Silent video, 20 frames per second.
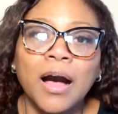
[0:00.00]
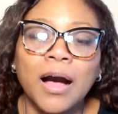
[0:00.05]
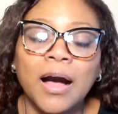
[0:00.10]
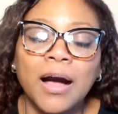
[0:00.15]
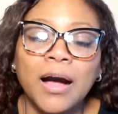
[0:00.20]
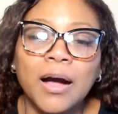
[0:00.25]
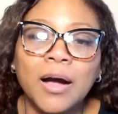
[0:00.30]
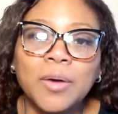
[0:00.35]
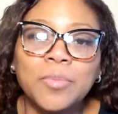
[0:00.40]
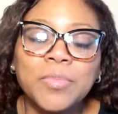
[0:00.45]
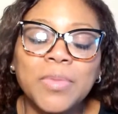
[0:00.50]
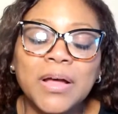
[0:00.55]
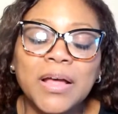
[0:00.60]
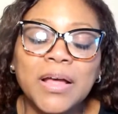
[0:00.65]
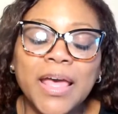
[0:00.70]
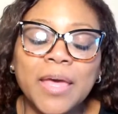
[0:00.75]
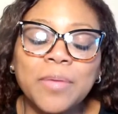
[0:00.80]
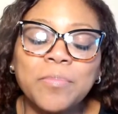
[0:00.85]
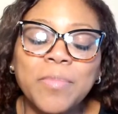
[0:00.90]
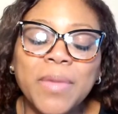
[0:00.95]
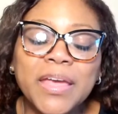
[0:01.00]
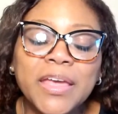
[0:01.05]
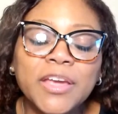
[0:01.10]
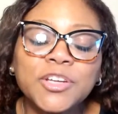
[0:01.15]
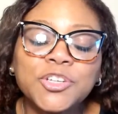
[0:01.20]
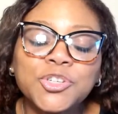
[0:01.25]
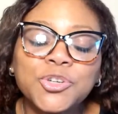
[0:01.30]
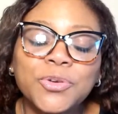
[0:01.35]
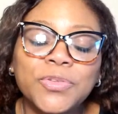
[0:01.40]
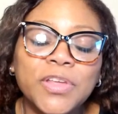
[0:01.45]
and
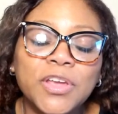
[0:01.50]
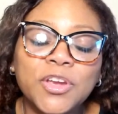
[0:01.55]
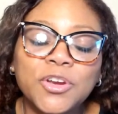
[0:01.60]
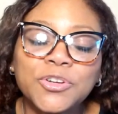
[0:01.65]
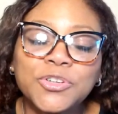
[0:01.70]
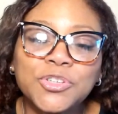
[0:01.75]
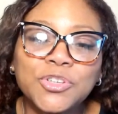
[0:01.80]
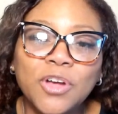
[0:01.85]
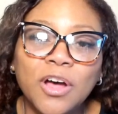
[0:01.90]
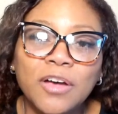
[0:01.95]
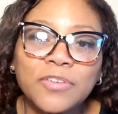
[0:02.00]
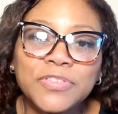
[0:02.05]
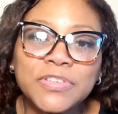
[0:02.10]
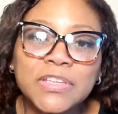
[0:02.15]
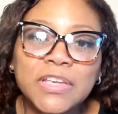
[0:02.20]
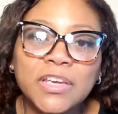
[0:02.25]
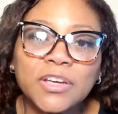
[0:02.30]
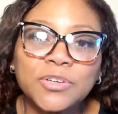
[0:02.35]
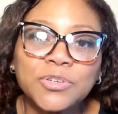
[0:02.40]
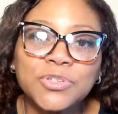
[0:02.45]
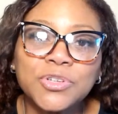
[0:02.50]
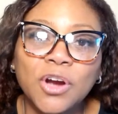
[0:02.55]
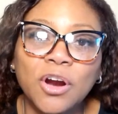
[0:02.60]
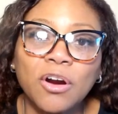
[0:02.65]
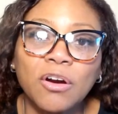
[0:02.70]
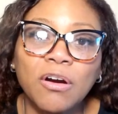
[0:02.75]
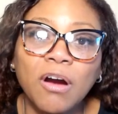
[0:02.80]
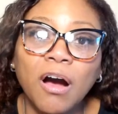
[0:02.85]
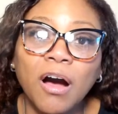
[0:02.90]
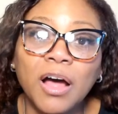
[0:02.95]
making sure that your soft skills
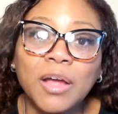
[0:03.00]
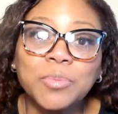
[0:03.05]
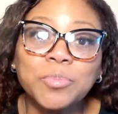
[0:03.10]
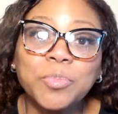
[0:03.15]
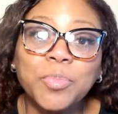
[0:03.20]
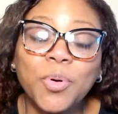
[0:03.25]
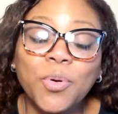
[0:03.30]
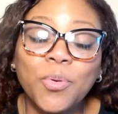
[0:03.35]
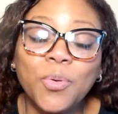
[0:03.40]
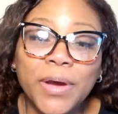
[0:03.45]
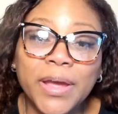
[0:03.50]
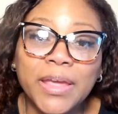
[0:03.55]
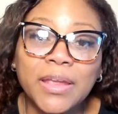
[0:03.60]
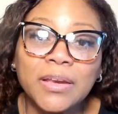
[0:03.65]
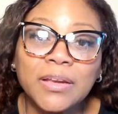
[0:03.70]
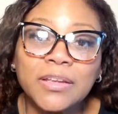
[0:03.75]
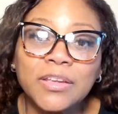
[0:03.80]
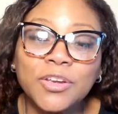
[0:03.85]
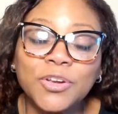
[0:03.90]
are on point.